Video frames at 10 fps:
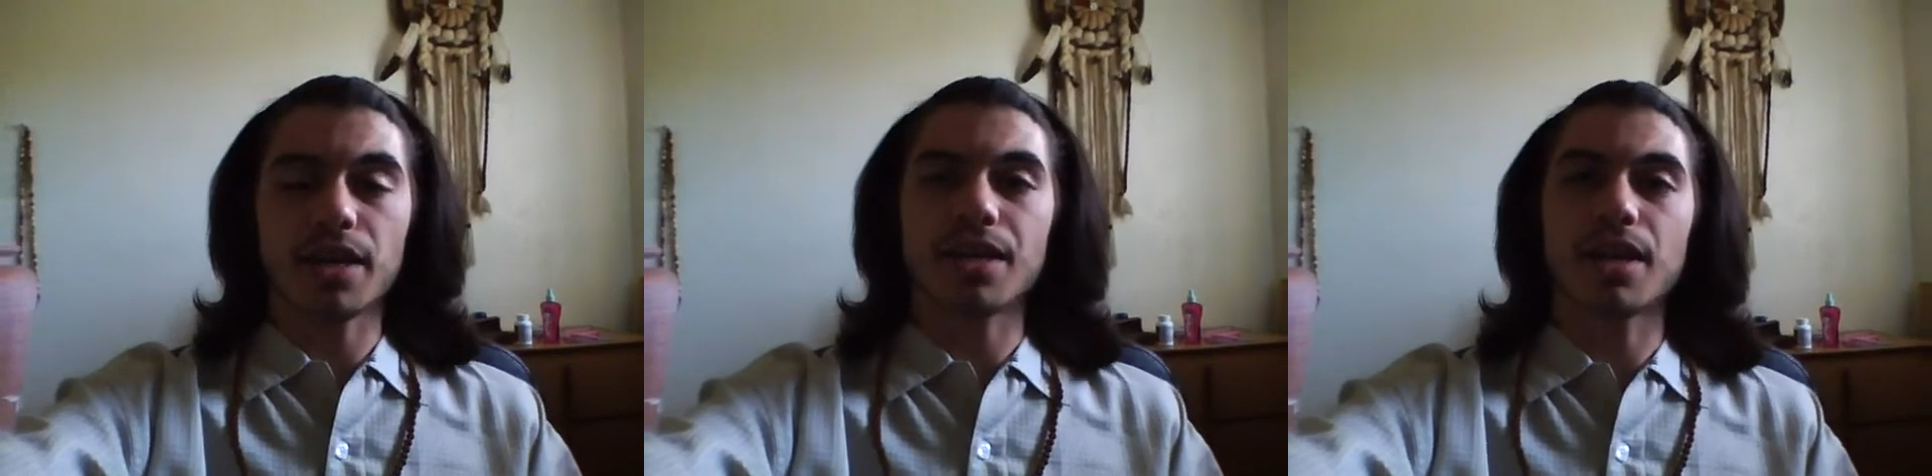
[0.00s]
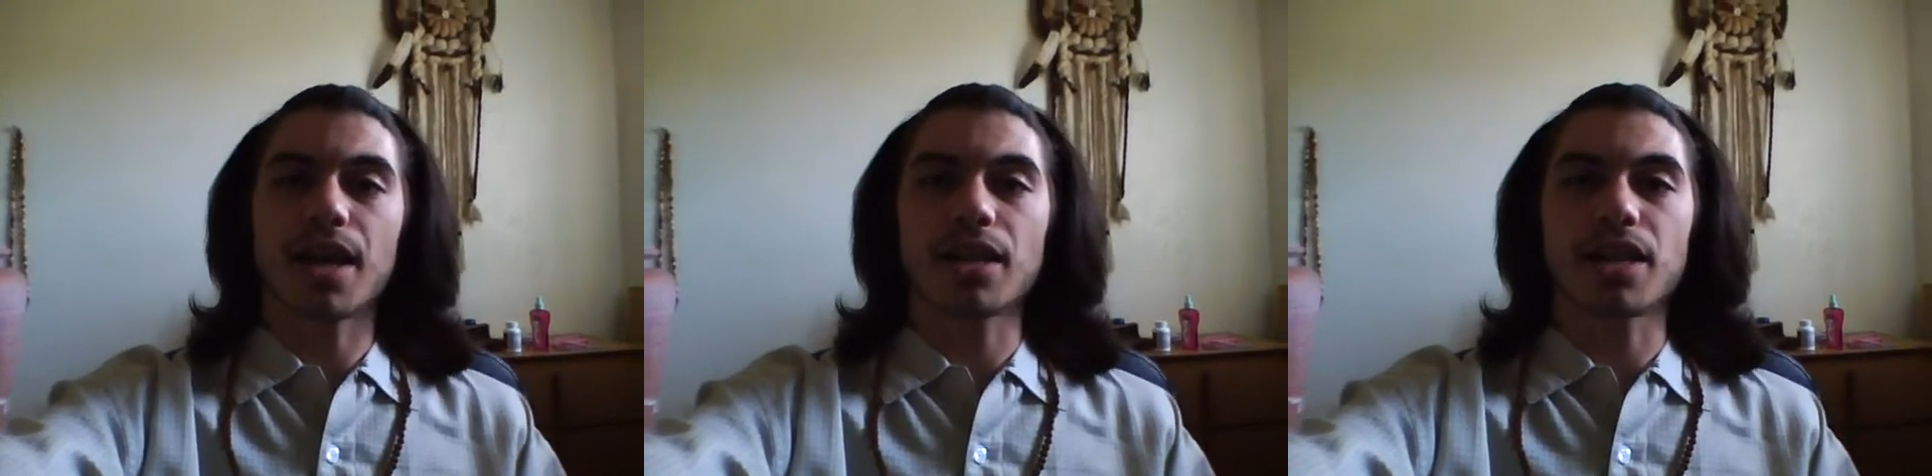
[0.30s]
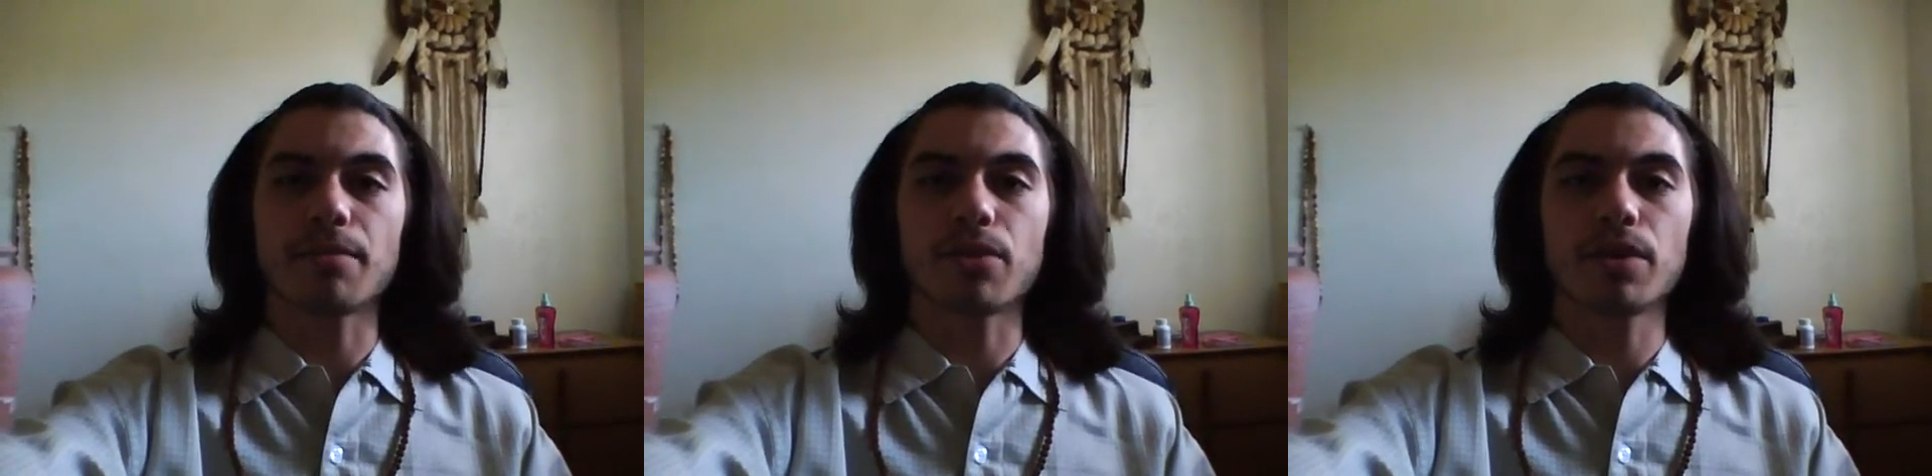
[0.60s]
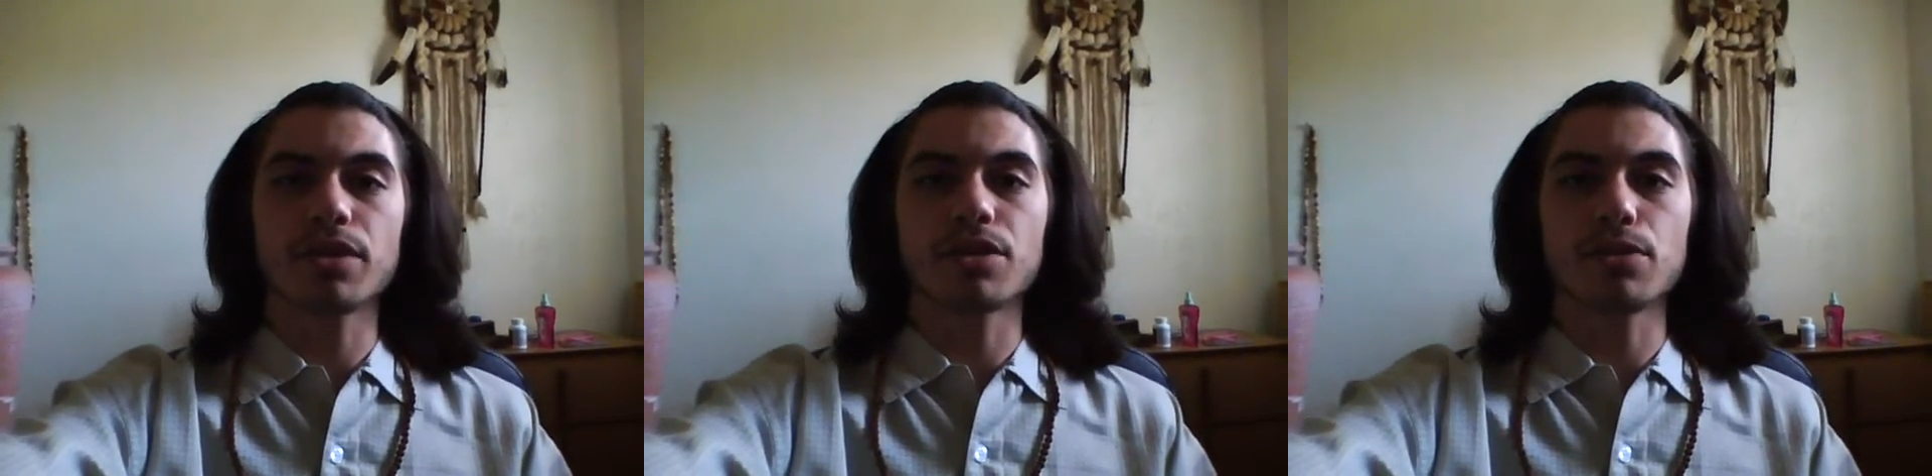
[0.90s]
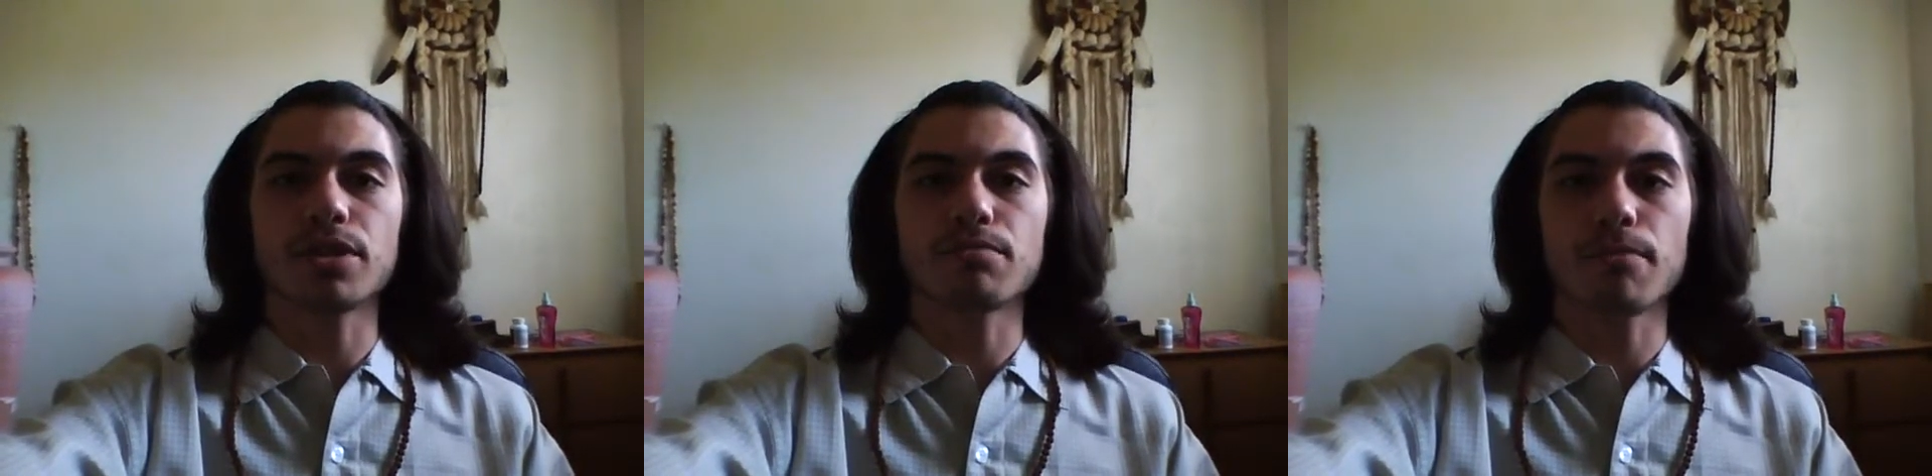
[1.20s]
and the island I'm going
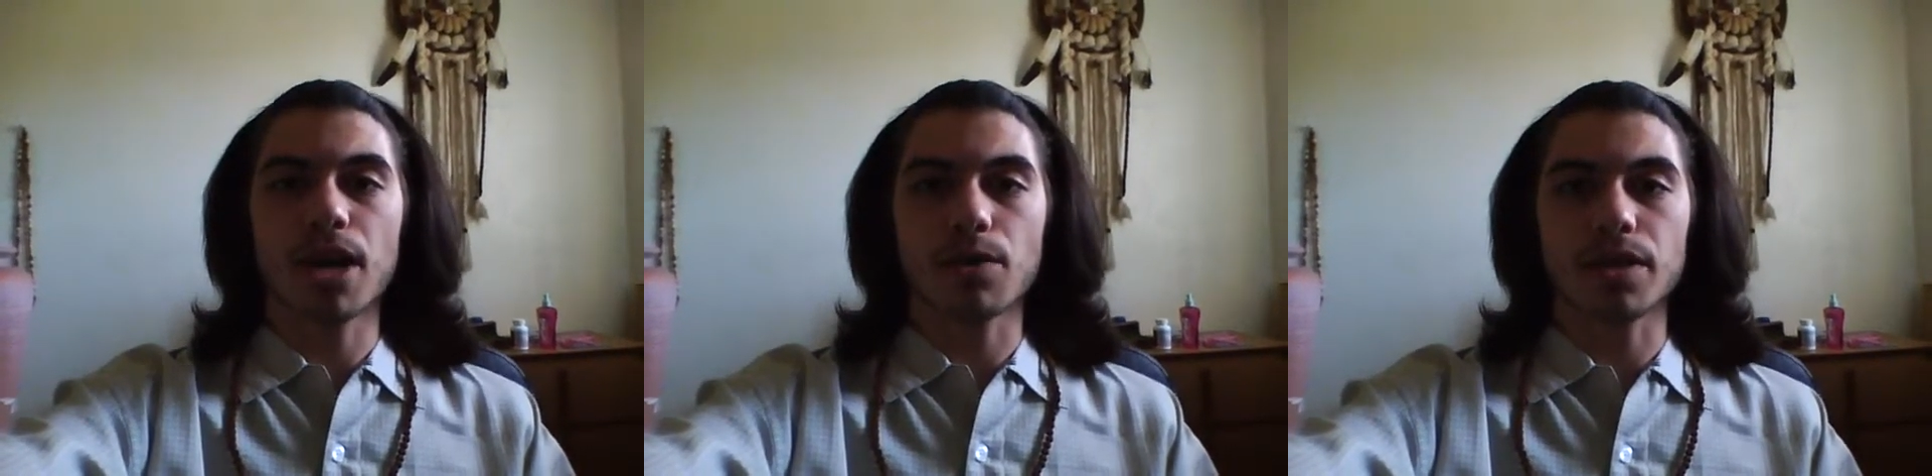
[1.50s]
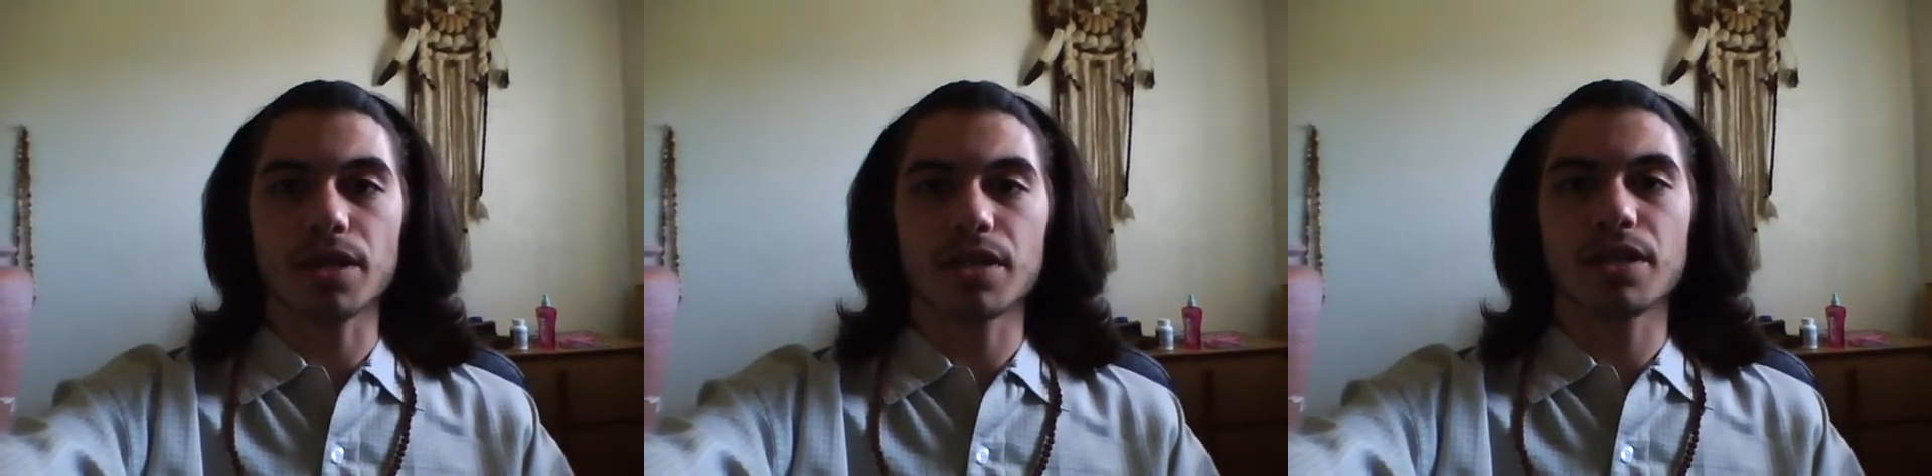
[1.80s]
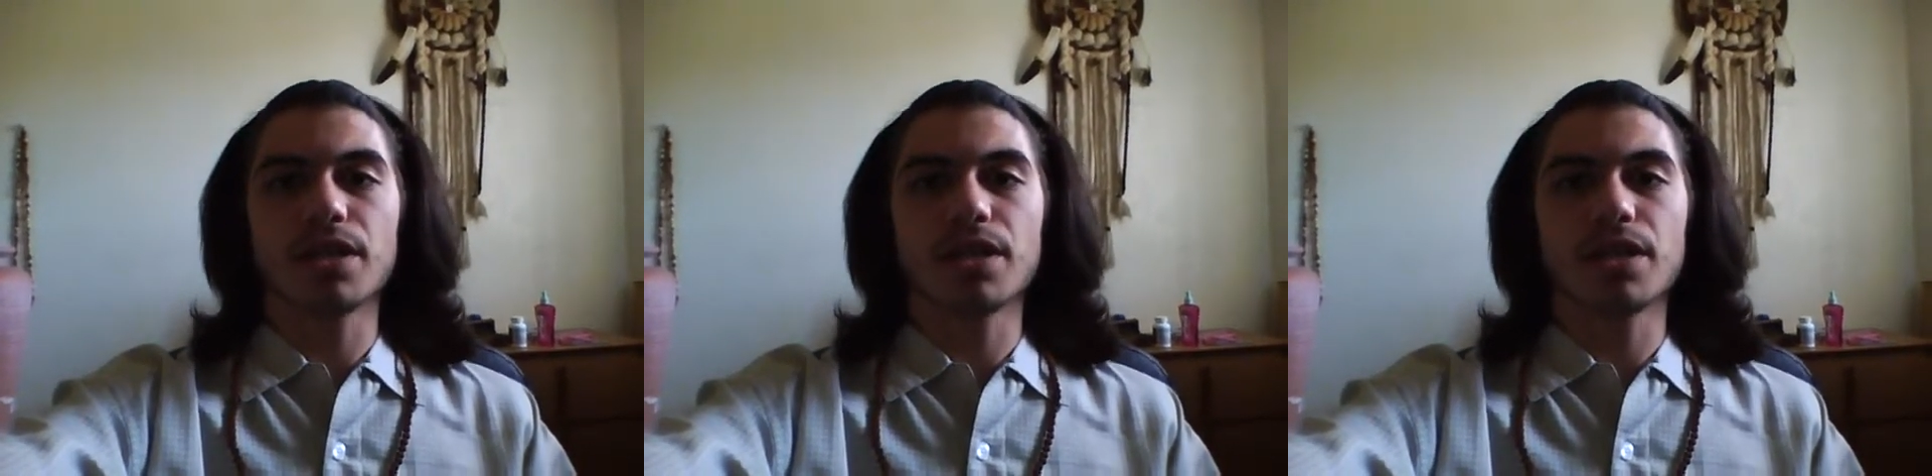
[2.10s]
to is Maui.